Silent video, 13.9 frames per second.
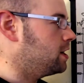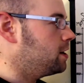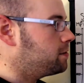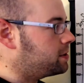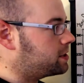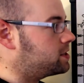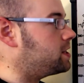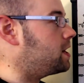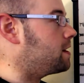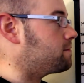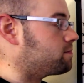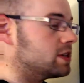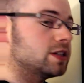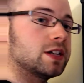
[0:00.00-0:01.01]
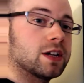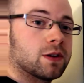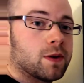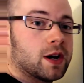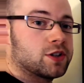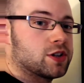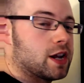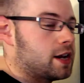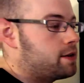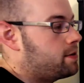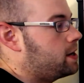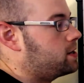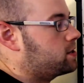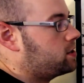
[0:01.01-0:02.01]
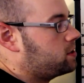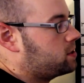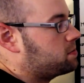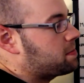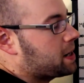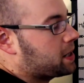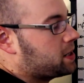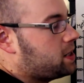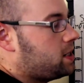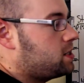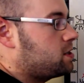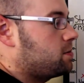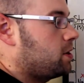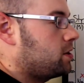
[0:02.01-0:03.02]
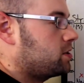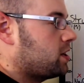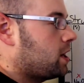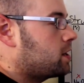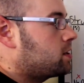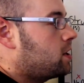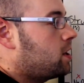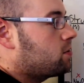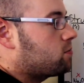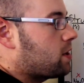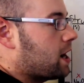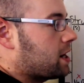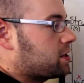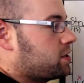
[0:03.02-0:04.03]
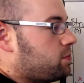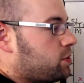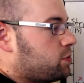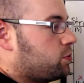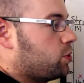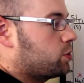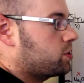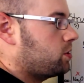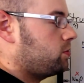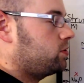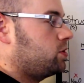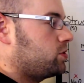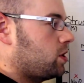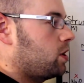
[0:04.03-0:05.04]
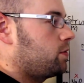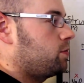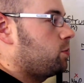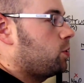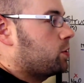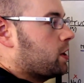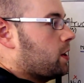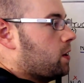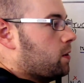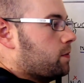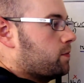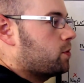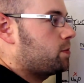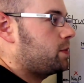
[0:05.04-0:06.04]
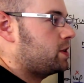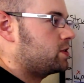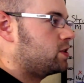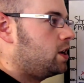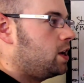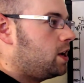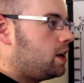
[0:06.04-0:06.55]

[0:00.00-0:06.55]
You can see I've written the equation anyway, so this is magnesium oxide reacting with water, it will dissolve water, and it will form this